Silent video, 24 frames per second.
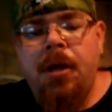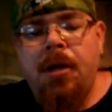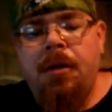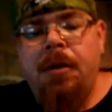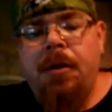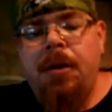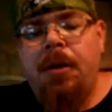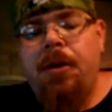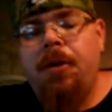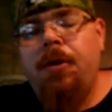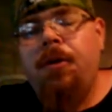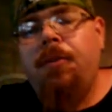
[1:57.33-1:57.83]

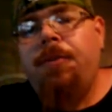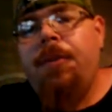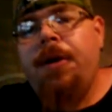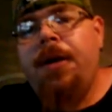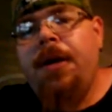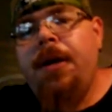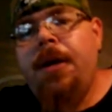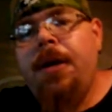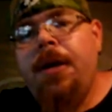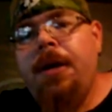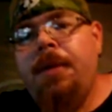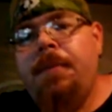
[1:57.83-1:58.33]
You open
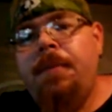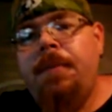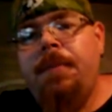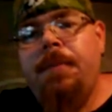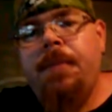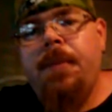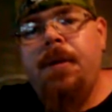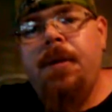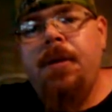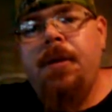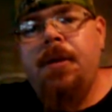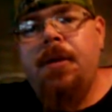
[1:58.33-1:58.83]
it up.
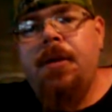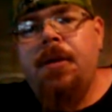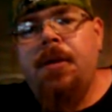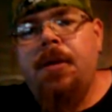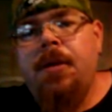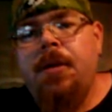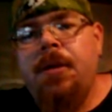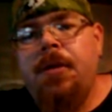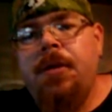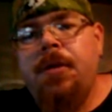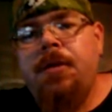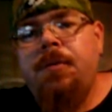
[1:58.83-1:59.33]

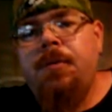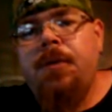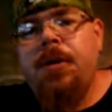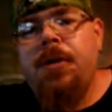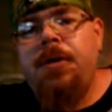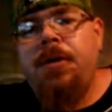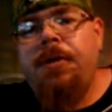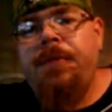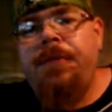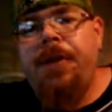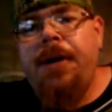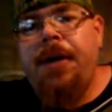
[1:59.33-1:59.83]
This is
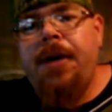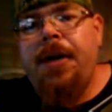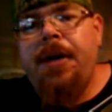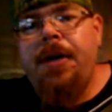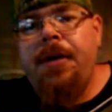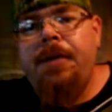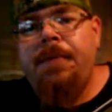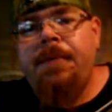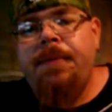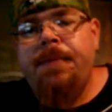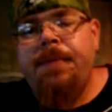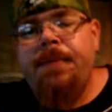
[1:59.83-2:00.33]
what you
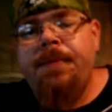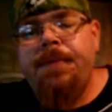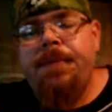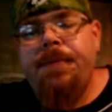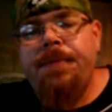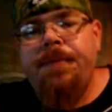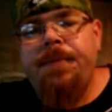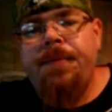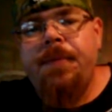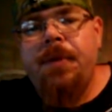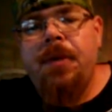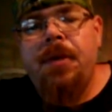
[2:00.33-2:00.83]
find.
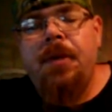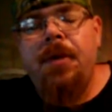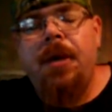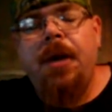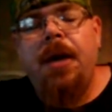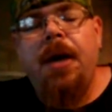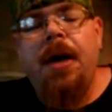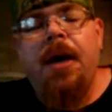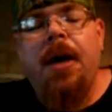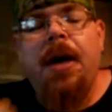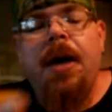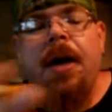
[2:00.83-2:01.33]
You
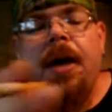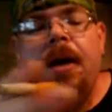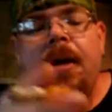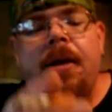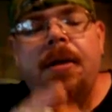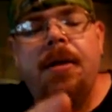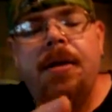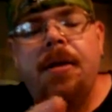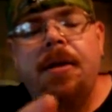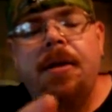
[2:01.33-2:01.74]
got